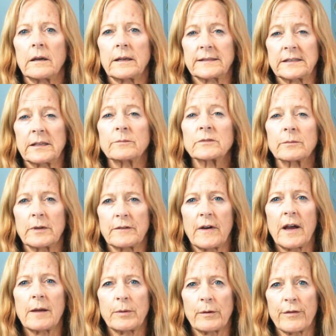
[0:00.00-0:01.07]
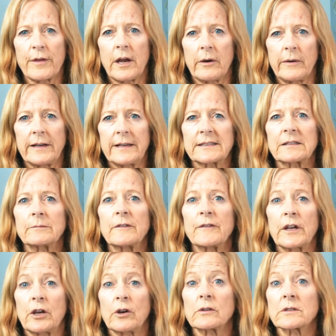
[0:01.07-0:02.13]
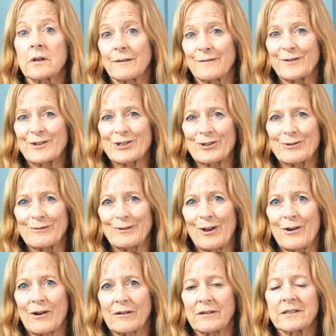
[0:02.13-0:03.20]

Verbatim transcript: a symptom of hypothyroidism if it goes on for too long.